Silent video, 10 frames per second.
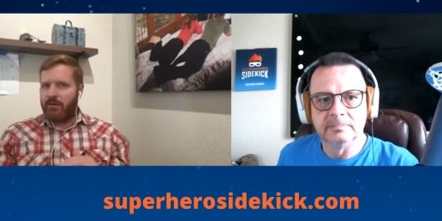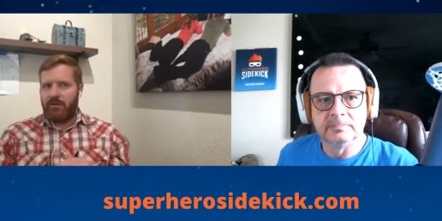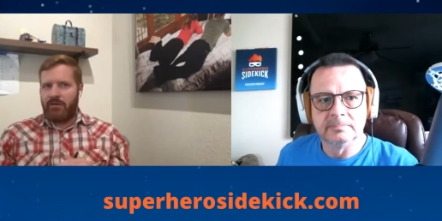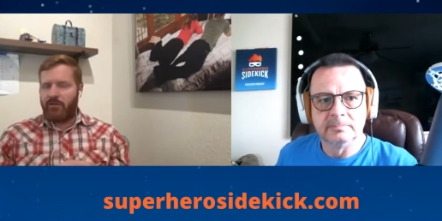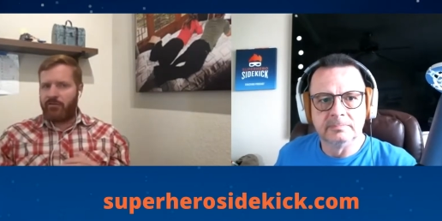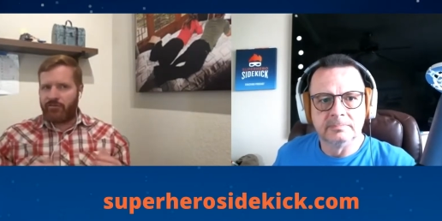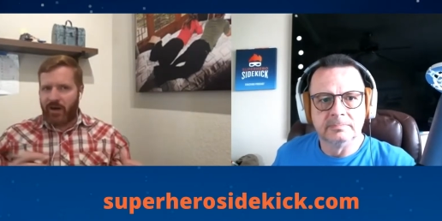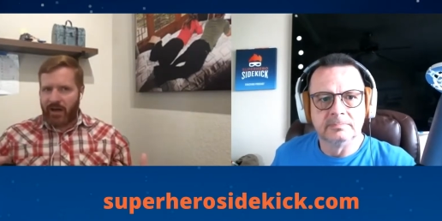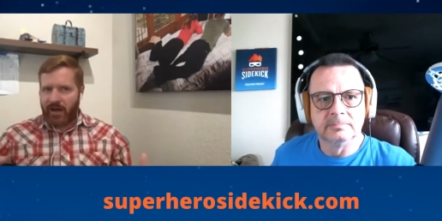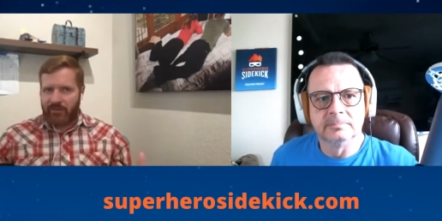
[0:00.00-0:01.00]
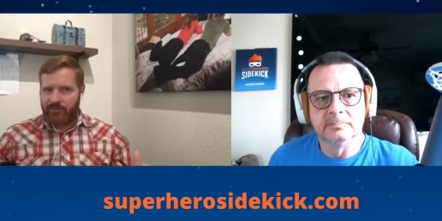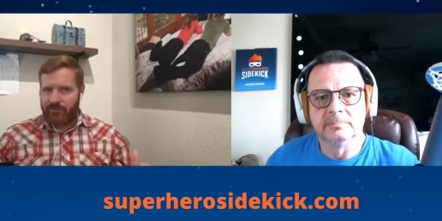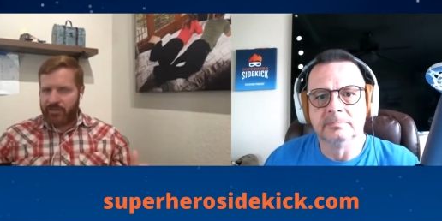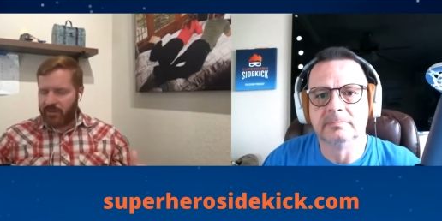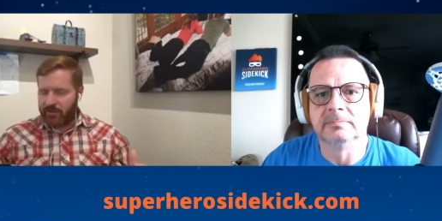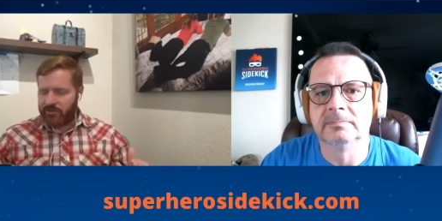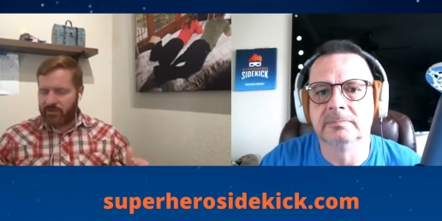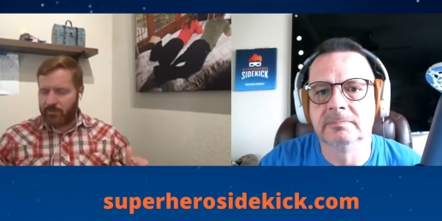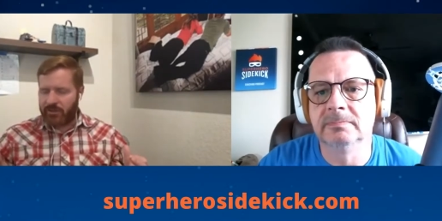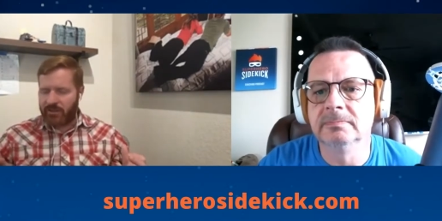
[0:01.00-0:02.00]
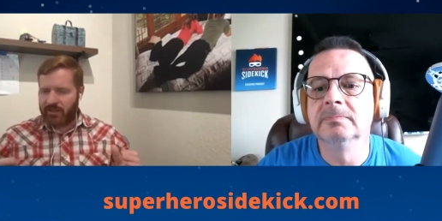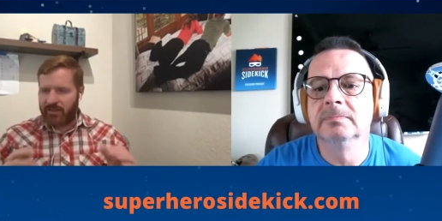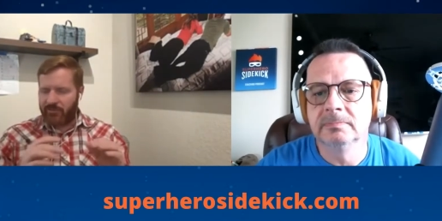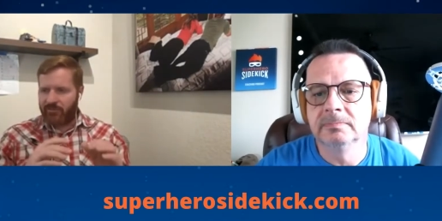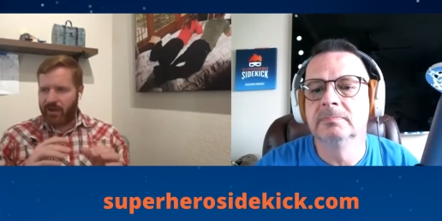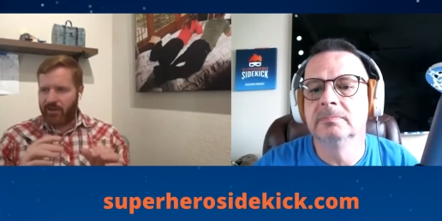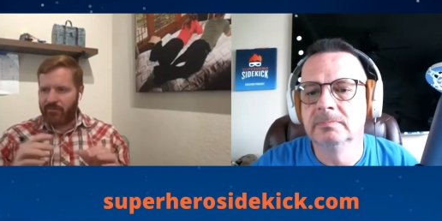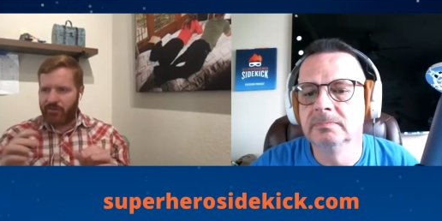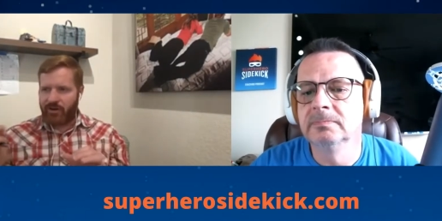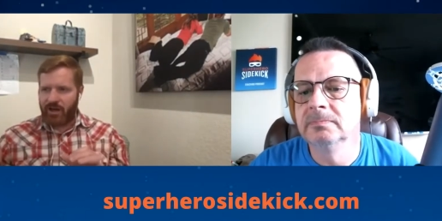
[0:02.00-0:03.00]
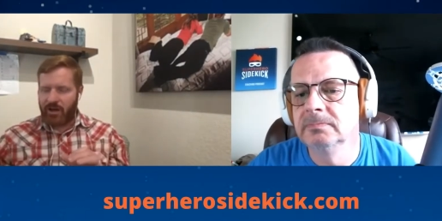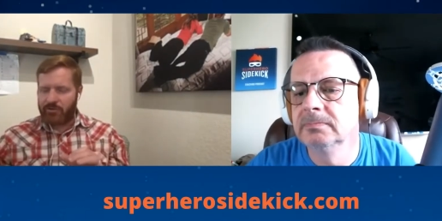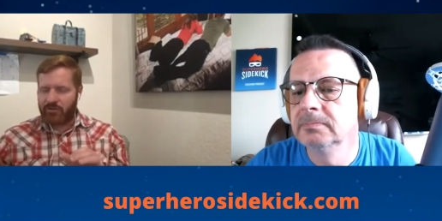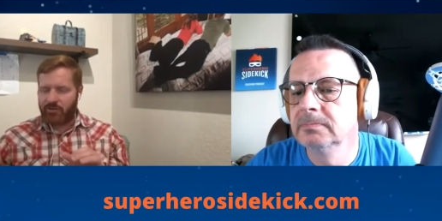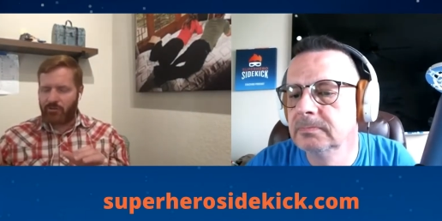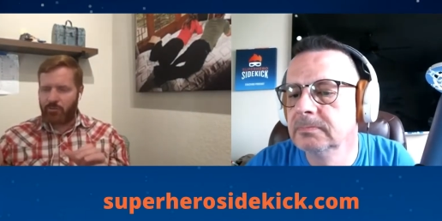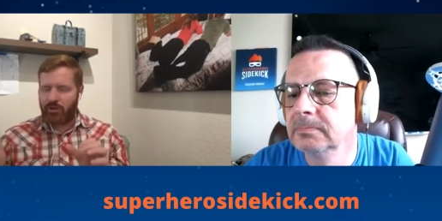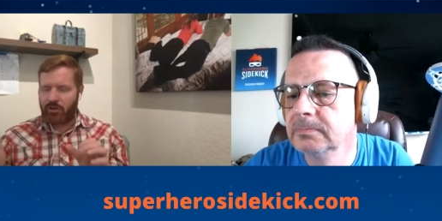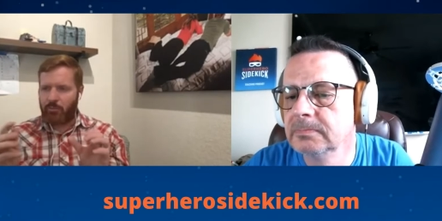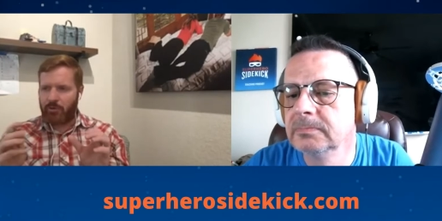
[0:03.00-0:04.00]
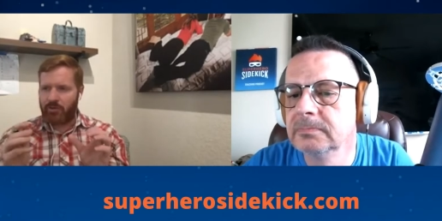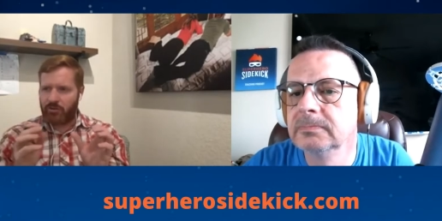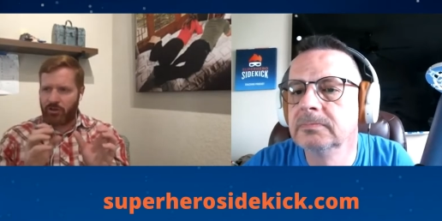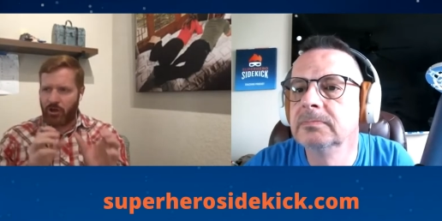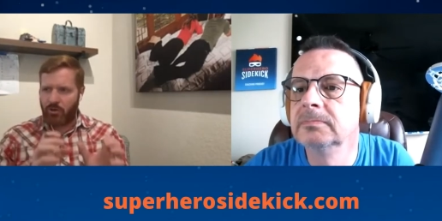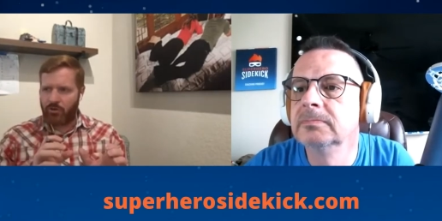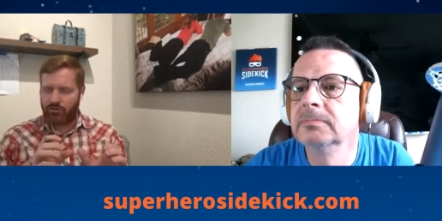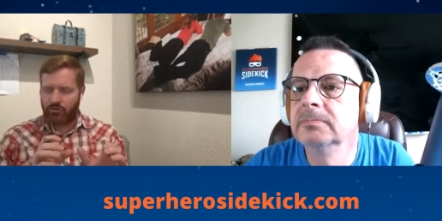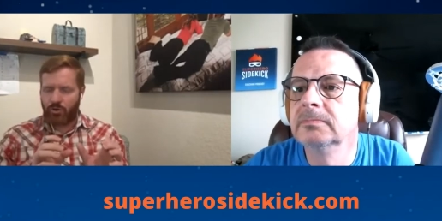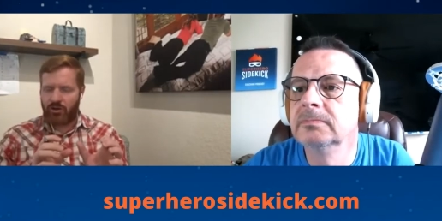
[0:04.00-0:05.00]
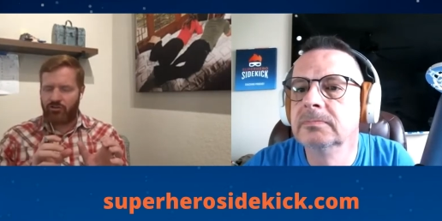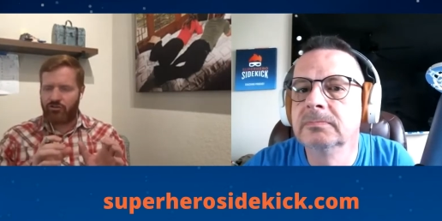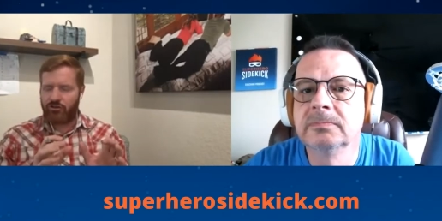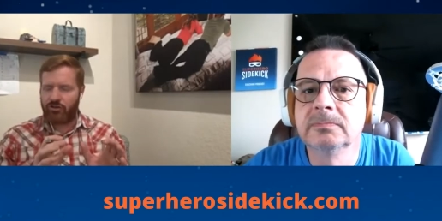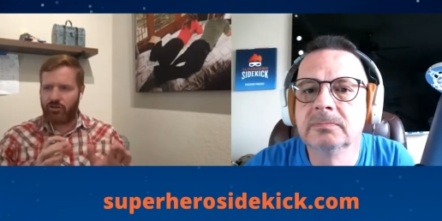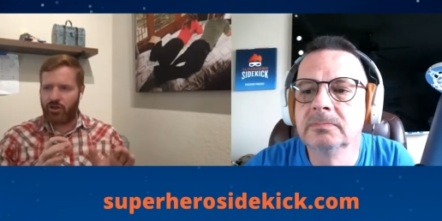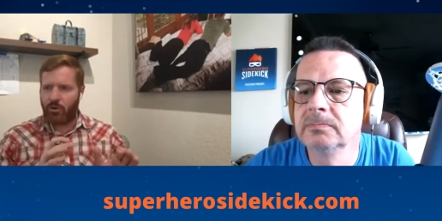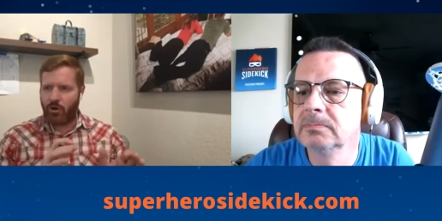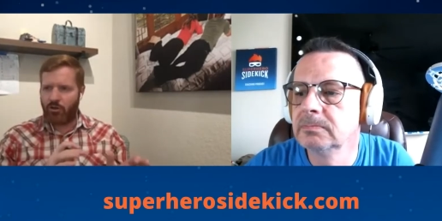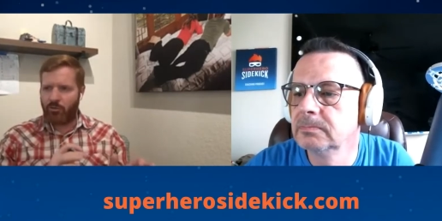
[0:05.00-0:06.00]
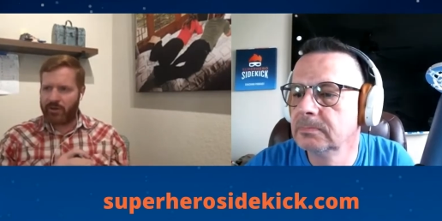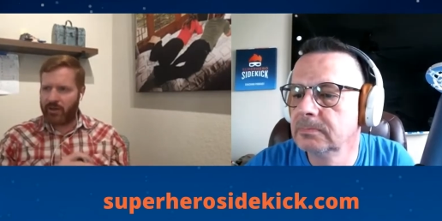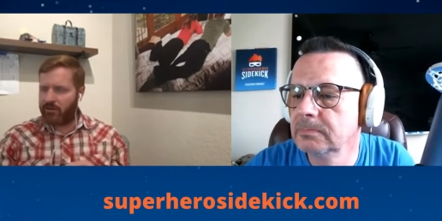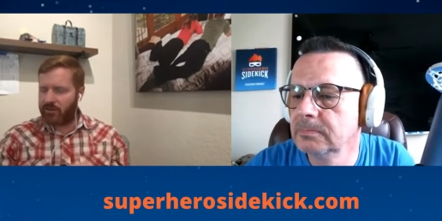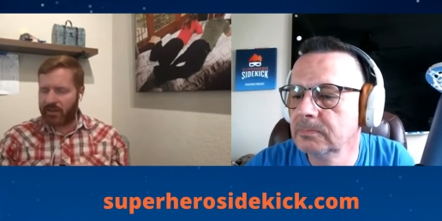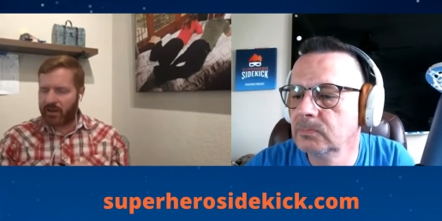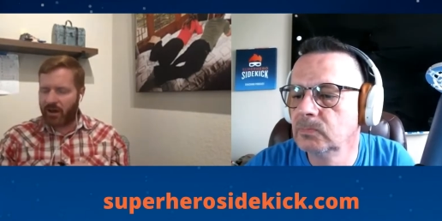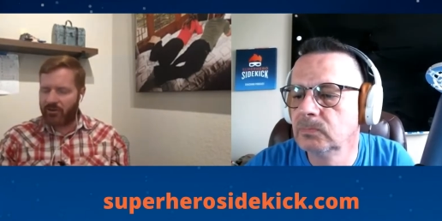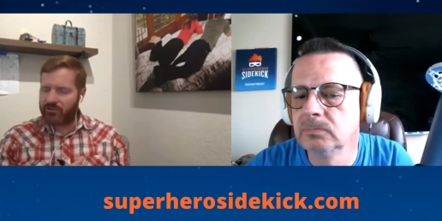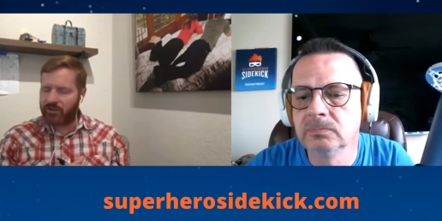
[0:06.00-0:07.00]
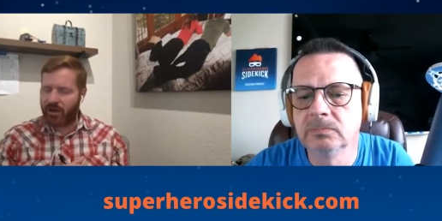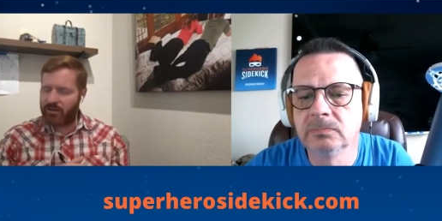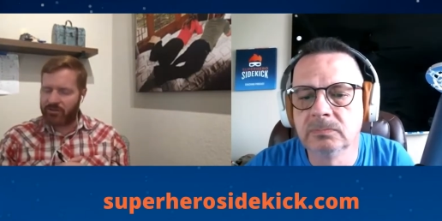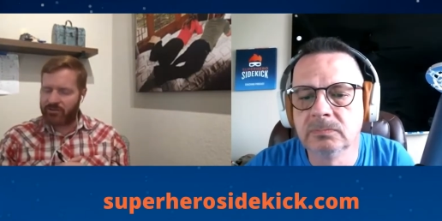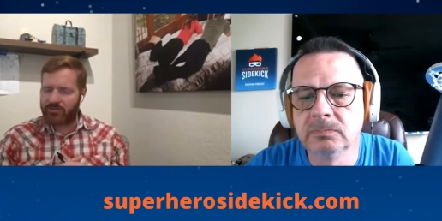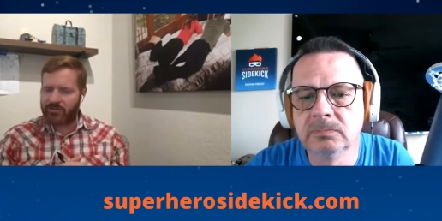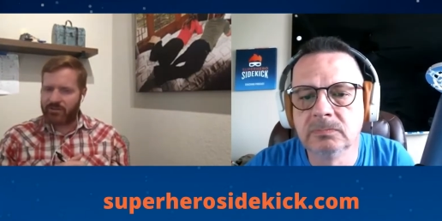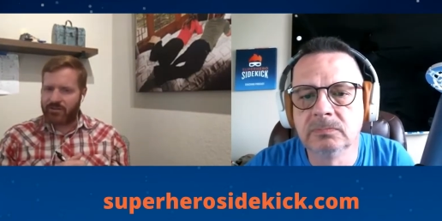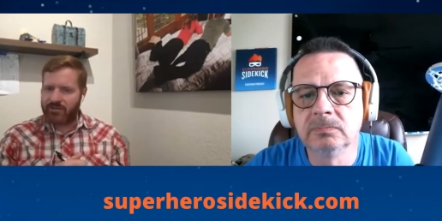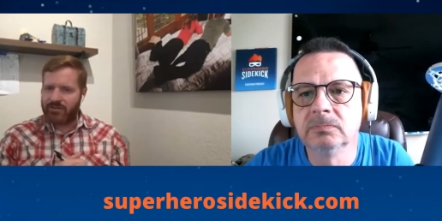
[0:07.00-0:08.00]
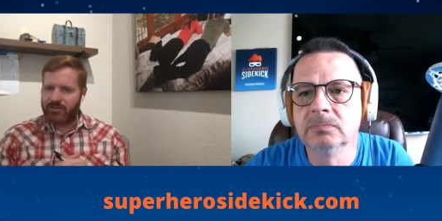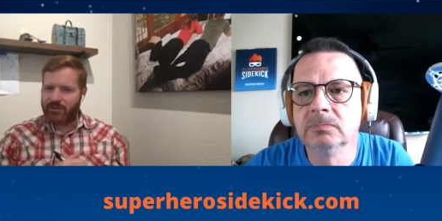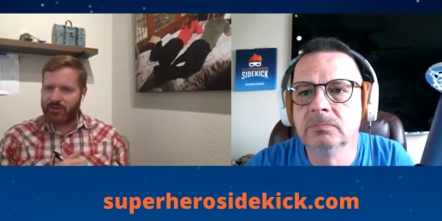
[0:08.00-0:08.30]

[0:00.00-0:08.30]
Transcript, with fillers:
Speaker 1: you know, five tiers, something like that, five different options. But the, but the lowest one shouldn't go all the way down to like a hundred dollars. You know what I